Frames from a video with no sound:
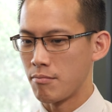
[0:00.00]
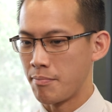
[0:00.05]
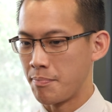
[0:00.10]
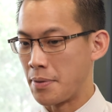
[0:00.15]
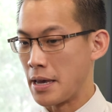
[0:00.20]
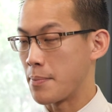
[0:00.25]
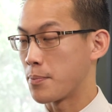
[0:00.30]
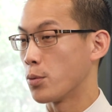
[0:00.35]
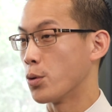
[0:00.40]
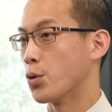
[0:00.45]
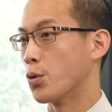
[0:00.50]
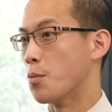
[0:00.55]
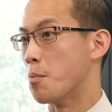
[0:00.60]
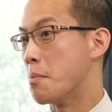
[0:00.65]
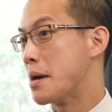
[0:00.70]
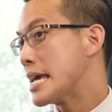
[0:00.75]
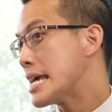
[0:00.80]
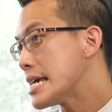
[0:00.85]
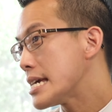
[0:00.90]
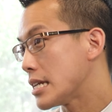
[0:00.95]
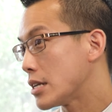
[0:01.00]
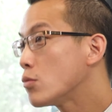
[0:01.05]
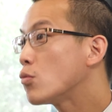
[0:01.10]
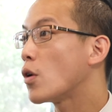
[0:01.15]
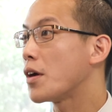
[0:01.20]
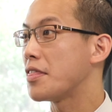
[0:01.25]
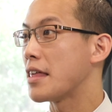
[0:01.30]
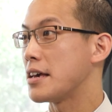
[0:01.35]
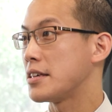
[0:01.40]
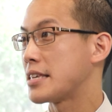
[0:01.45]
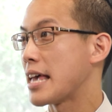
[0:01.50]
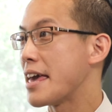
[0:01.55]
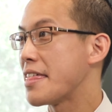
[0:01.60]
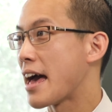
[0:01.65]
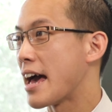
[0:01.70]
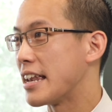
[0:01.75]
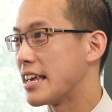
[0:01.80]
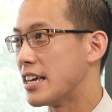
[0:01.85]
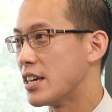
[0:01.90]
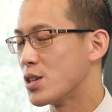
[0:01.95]
people mean when they say
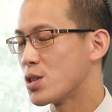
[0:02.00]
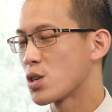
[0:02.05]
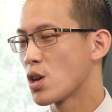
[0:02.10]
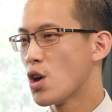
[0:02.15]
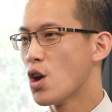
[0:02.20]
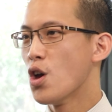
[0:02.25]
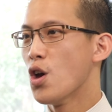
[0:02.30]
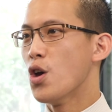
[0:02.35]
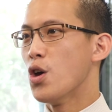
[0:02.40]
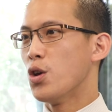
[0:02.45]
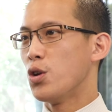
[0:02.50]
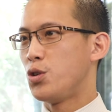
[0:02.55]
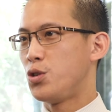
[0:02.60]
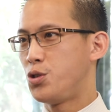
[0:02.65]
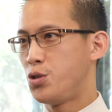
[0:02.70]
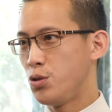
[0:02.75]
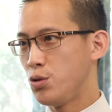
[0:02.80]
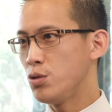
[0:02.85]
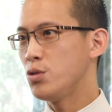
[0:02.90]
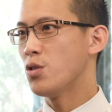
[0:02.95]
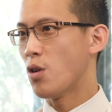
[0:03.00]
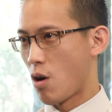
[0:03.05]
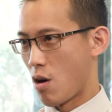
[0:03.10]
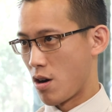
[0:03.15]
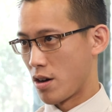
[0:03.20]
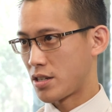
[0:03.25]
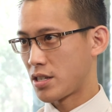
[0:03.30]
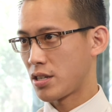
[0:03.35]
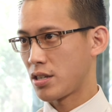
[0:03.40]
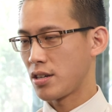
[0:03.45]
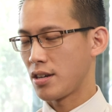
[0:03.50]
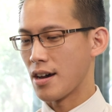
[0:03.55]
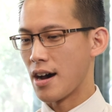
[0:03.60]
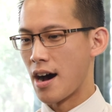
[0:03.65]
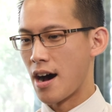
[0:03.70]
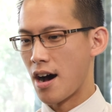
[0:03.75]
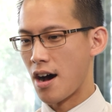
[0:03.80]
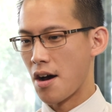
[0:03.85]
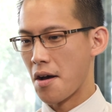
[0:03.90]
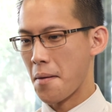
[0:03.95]
that is, do not
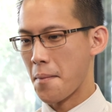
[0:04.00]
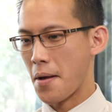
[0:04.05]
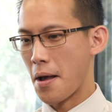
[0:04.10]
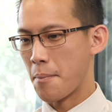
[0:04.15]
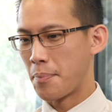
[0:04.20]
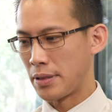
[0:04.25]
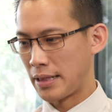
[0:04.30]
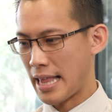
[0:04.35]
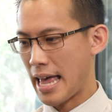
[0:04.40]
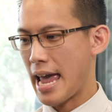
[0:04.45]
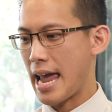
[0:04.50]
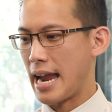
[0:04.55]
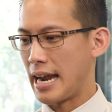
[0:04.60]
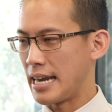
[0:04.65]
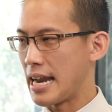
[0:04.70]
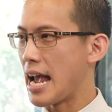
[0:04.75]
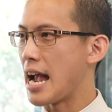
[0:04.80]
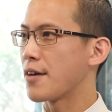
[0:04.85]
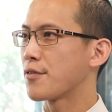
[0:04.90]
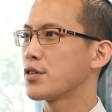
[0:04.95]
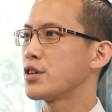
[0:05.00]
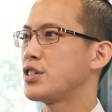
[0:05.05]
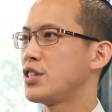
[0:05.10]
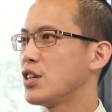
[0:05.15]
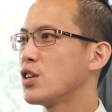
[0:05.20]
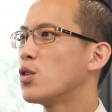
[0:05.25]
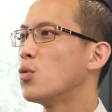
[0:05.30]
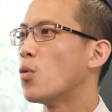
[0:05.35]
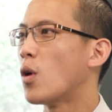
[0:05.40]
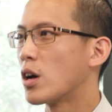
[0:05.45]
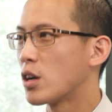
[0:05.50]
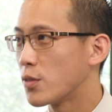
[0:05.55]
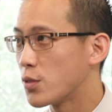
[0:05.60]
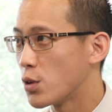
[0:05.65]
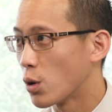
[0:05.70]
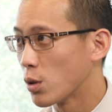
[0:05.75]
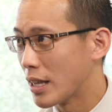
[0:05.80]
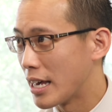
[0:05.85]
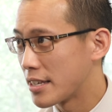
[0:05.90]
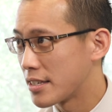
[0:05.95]
plan every single one of
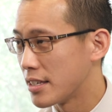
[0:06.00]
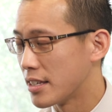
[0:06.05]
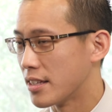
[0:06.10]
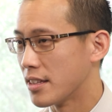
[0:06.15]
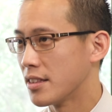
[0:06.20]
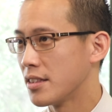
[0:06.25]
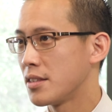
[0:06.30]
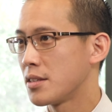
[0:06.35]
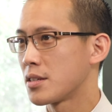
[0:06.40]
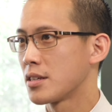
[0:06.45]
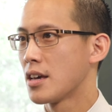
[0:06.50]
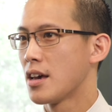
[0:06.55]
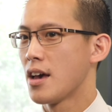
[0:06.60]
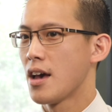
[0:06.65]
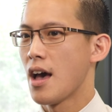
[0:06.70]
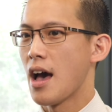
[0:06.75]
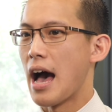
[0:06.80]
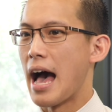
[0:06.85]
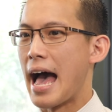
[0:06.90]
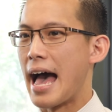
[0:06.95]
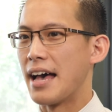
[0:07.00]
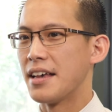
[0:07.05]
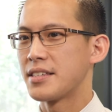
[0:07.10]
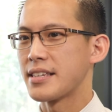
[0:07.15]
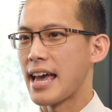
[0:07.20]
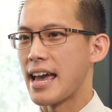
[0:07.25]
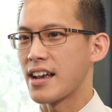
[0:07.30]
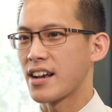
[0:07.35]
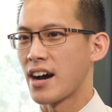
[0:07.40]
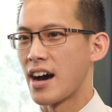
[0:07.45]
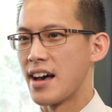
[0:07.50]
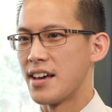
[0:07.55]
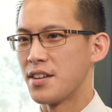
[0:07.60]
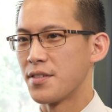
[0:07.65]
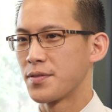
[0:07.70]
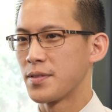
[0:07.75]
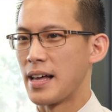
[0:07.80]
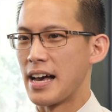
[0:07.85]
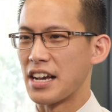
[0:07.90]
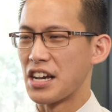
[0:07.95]
your lessons as a kind
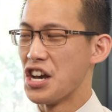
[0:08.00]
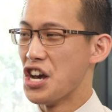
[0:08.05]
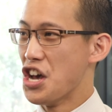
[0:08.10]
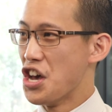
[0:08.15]
of like,